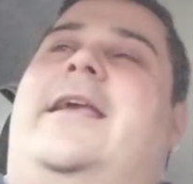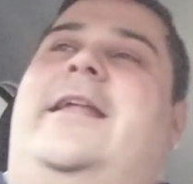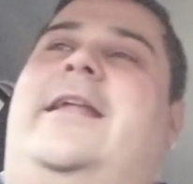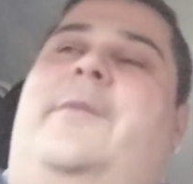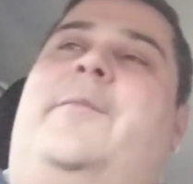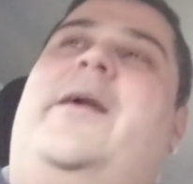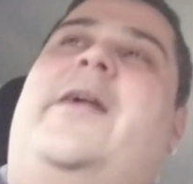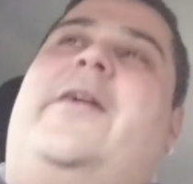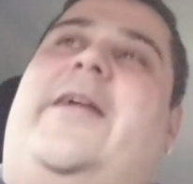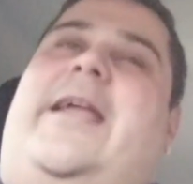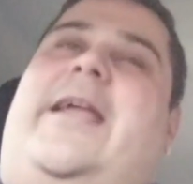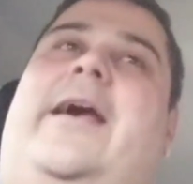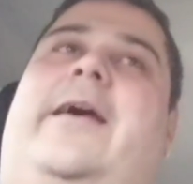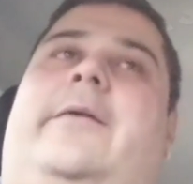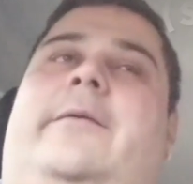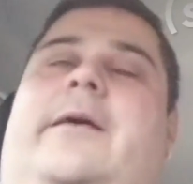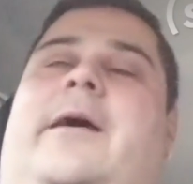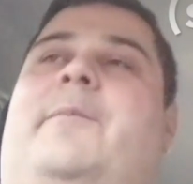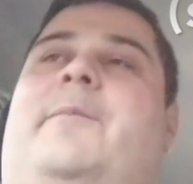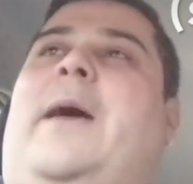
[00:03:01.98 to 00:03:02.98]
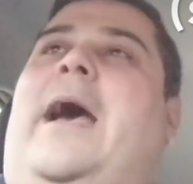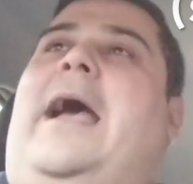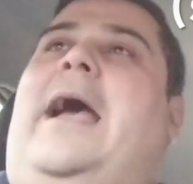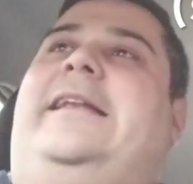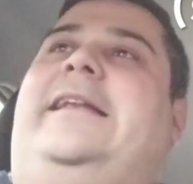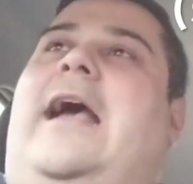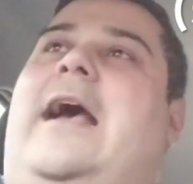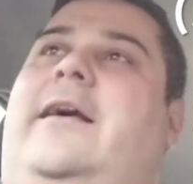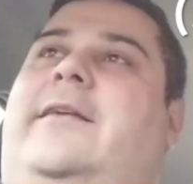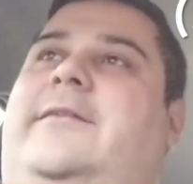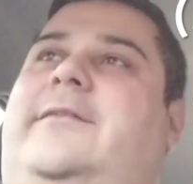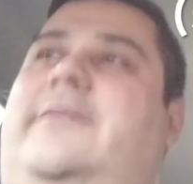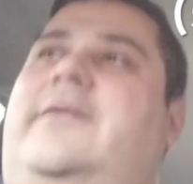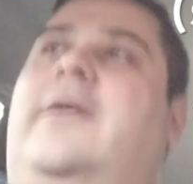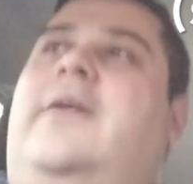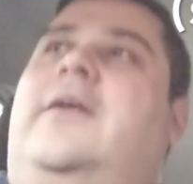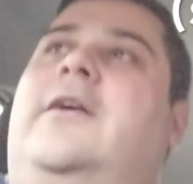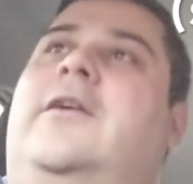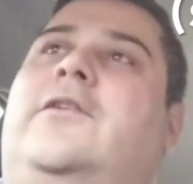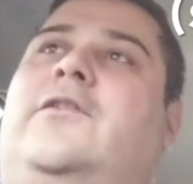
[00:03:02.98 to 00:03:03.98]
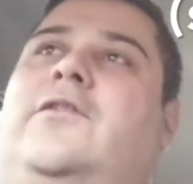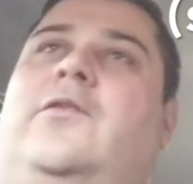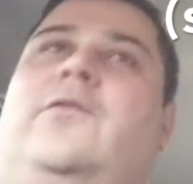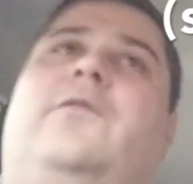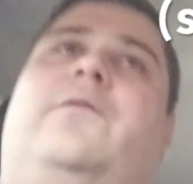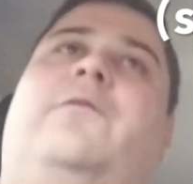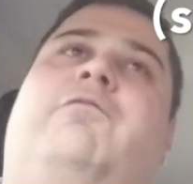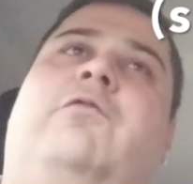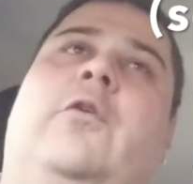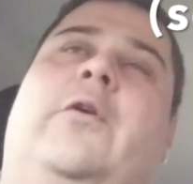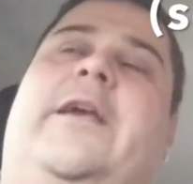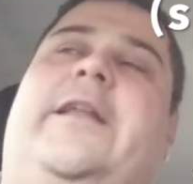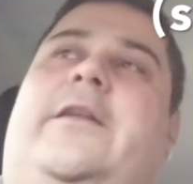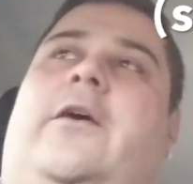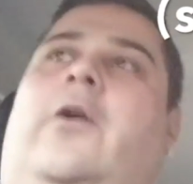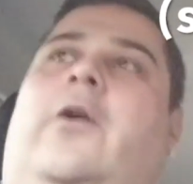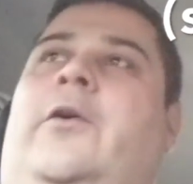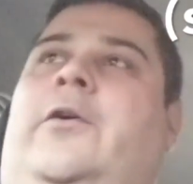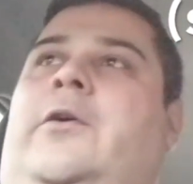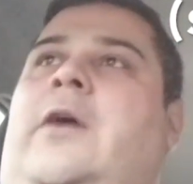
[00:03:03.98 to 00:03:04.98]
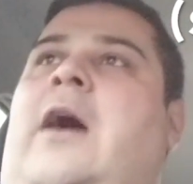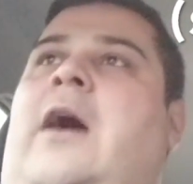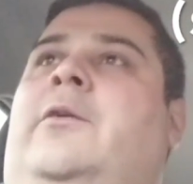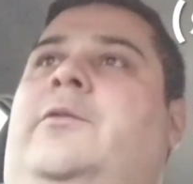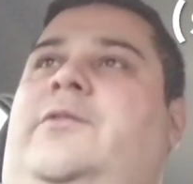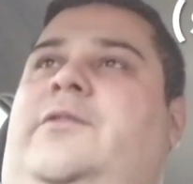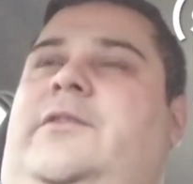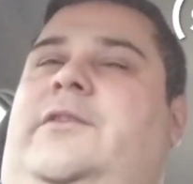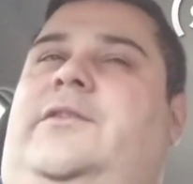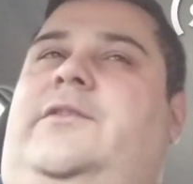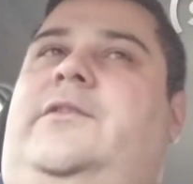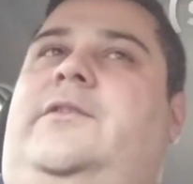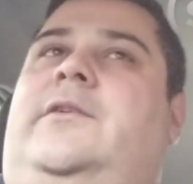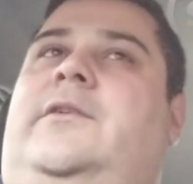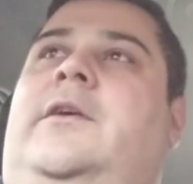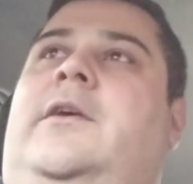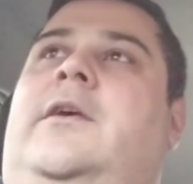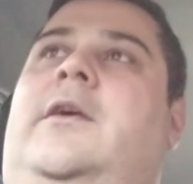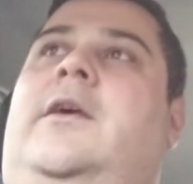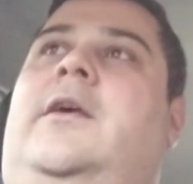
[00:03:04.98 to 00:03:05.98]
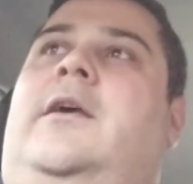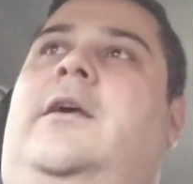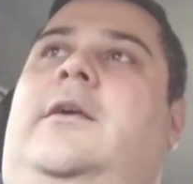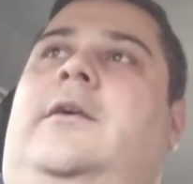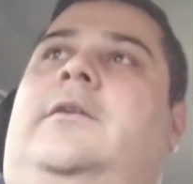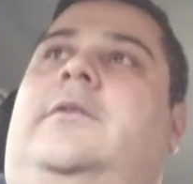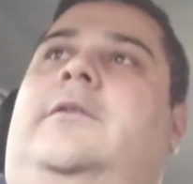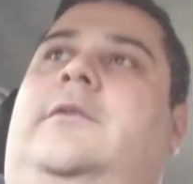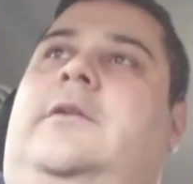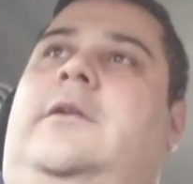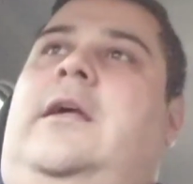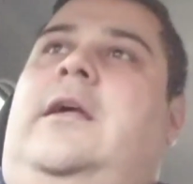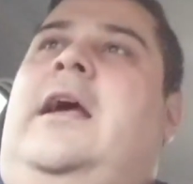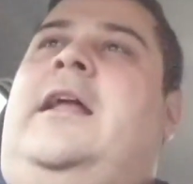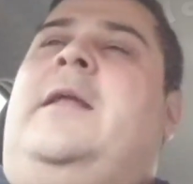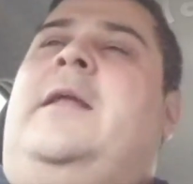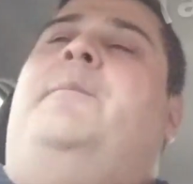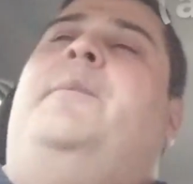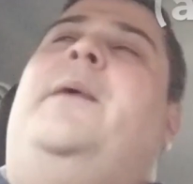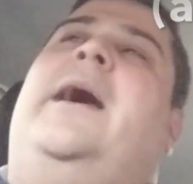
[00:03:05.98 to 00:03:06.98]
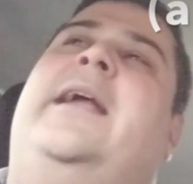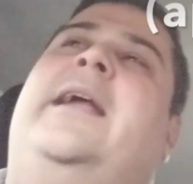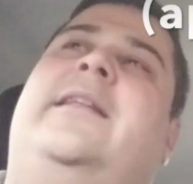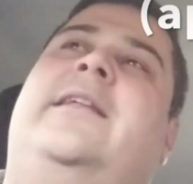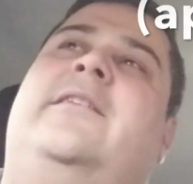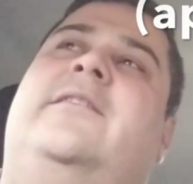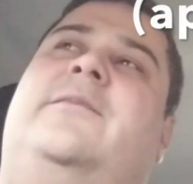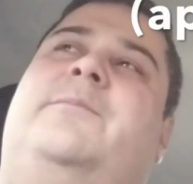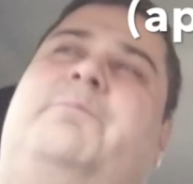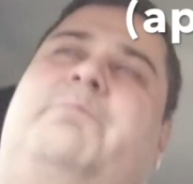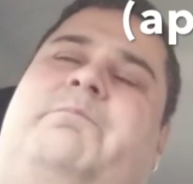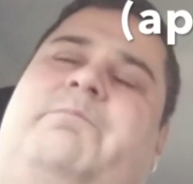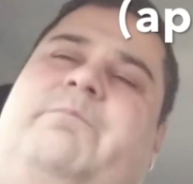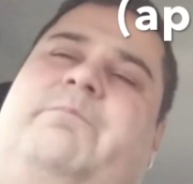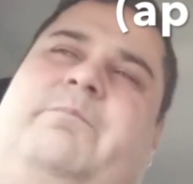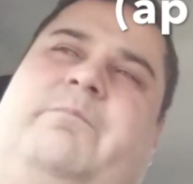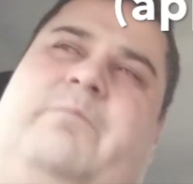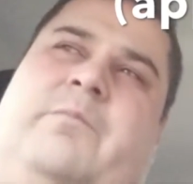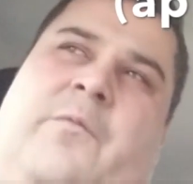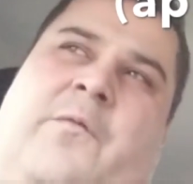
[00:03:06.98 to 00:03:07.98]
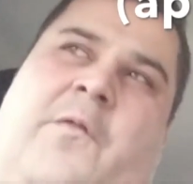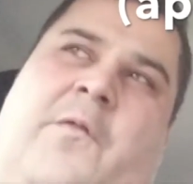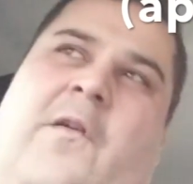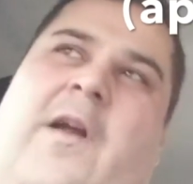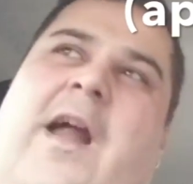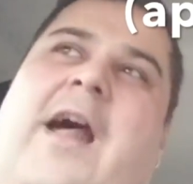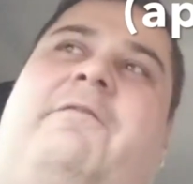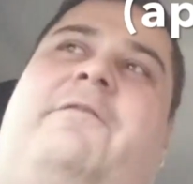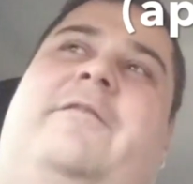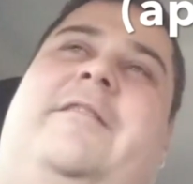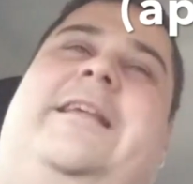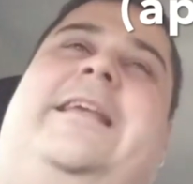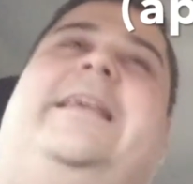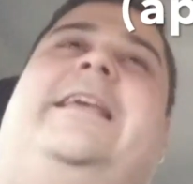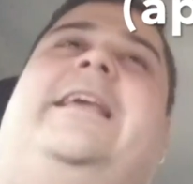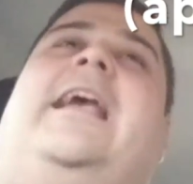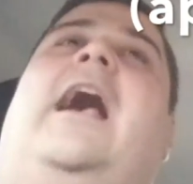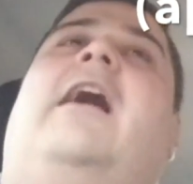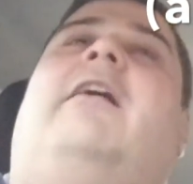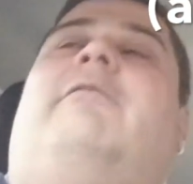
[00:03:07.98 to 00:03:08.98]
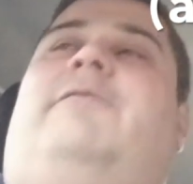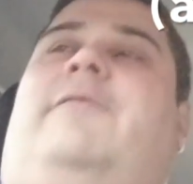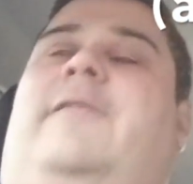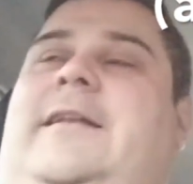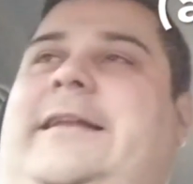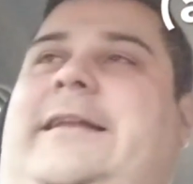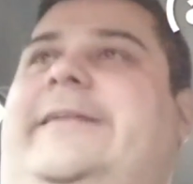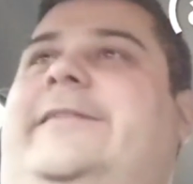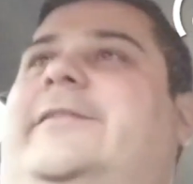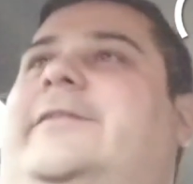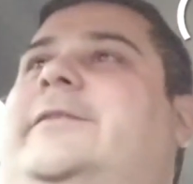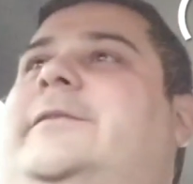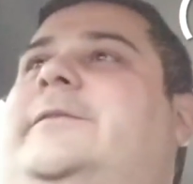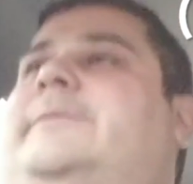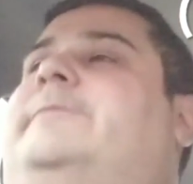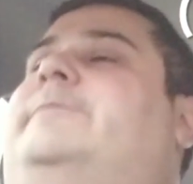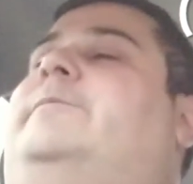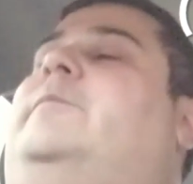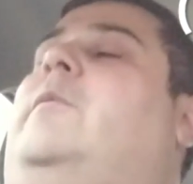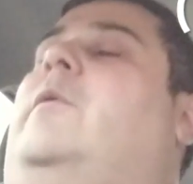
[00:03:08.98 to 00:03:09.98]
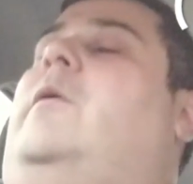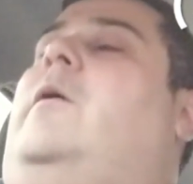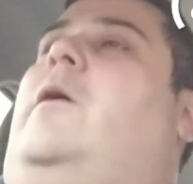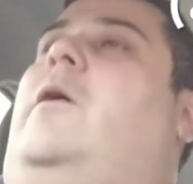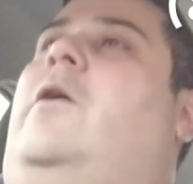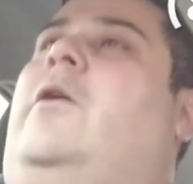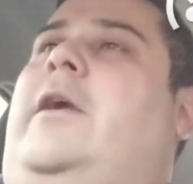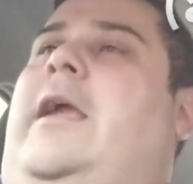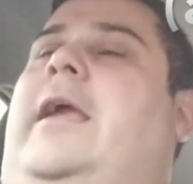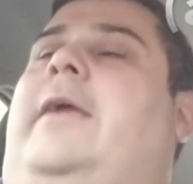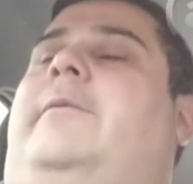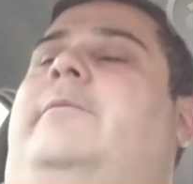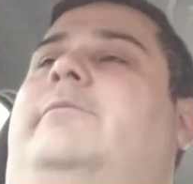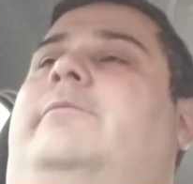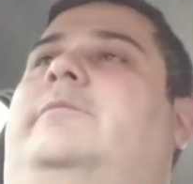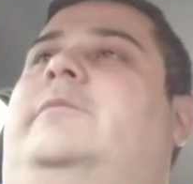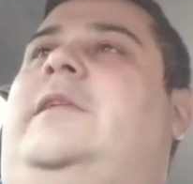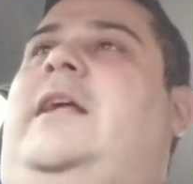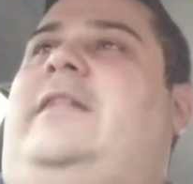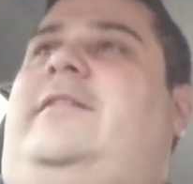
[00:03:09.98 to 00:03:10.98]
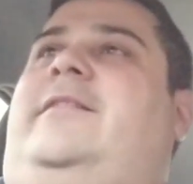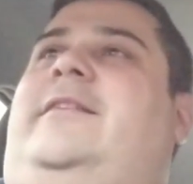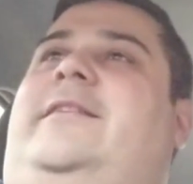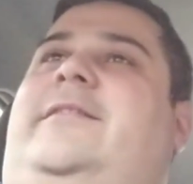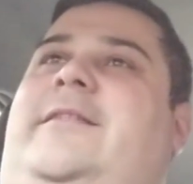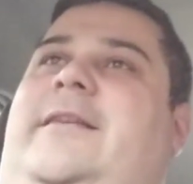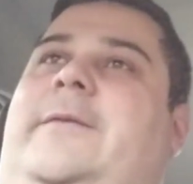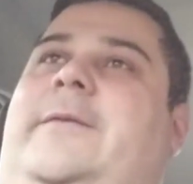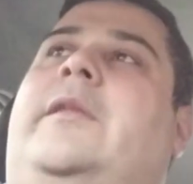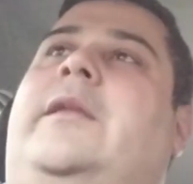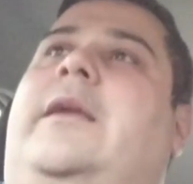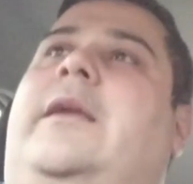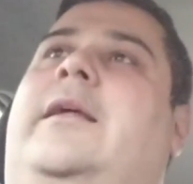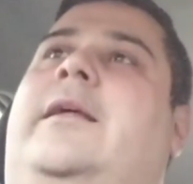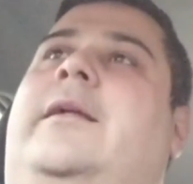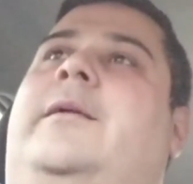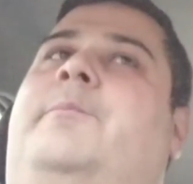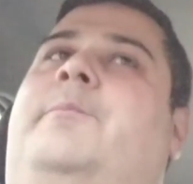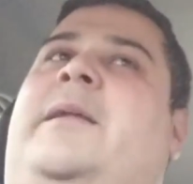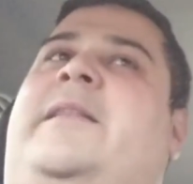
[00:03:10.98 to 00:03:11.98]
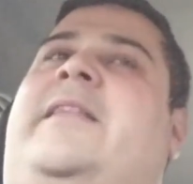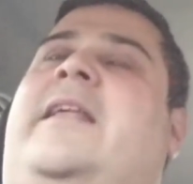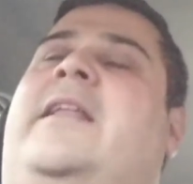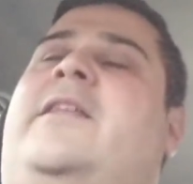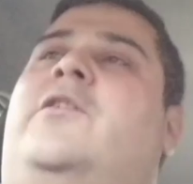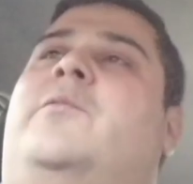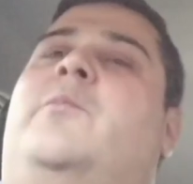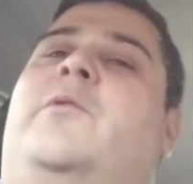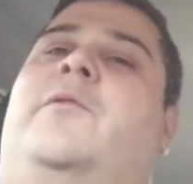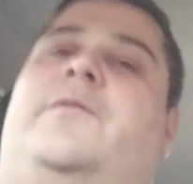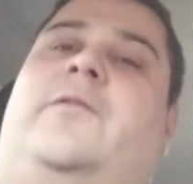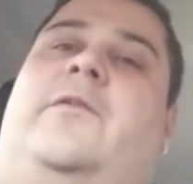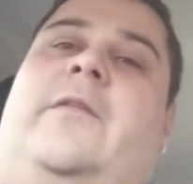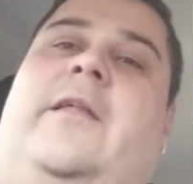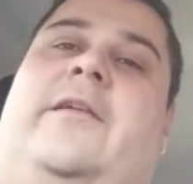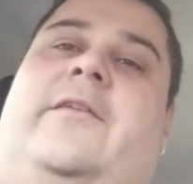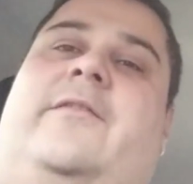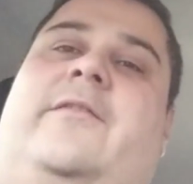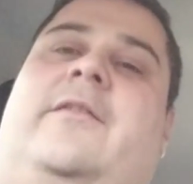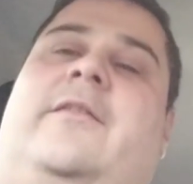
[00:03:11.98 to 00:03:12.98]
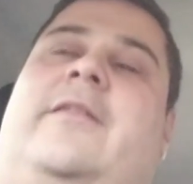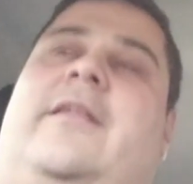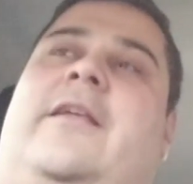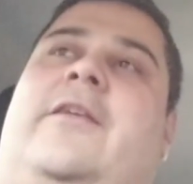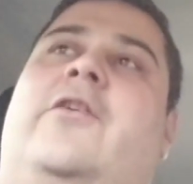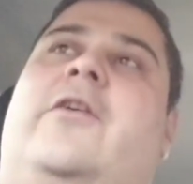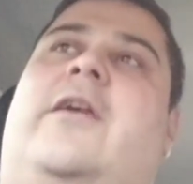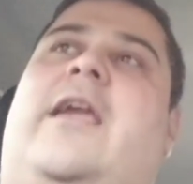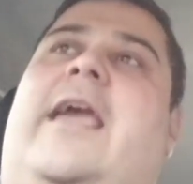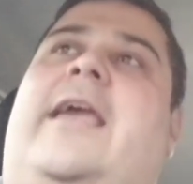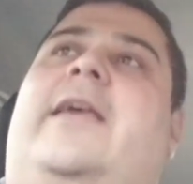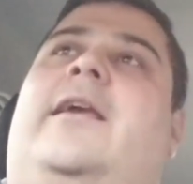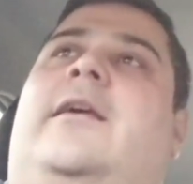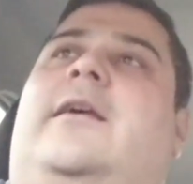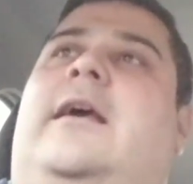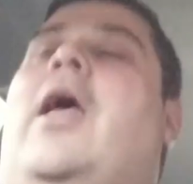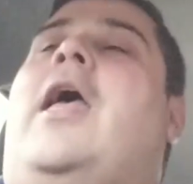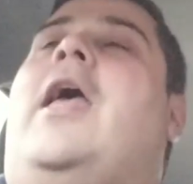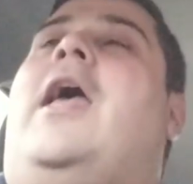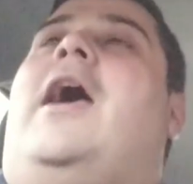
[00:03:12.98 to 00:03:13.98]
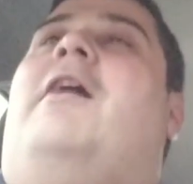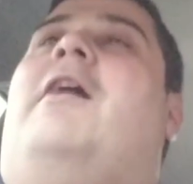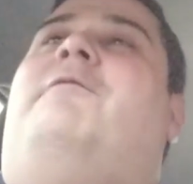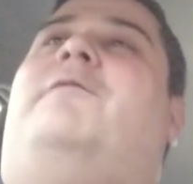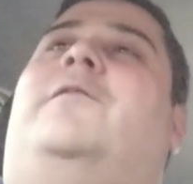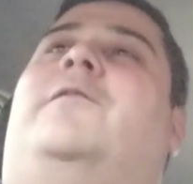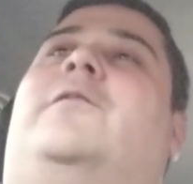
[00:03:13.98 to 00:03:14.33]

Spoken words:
In America, a pint has 2 fluid ounces, and a pint is roughly half a liter. Okay, that's easy. But then you move to the UK, and